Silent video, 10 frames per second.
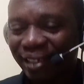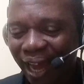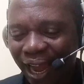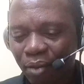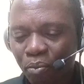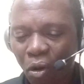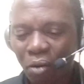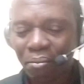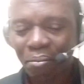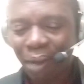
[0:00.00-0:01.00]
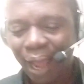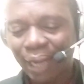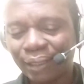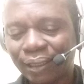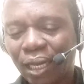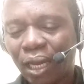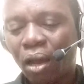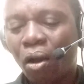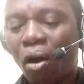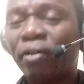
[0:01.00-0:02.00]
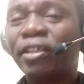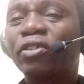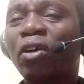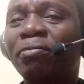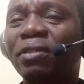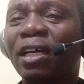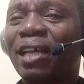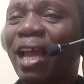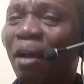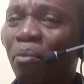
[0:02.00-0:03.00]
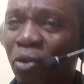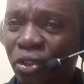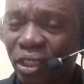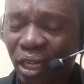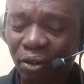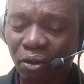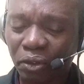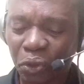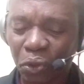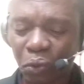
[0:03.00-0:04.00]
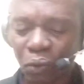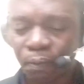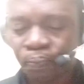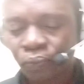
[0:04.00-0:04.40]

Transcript: Diamond Mind, on the subject emotional control.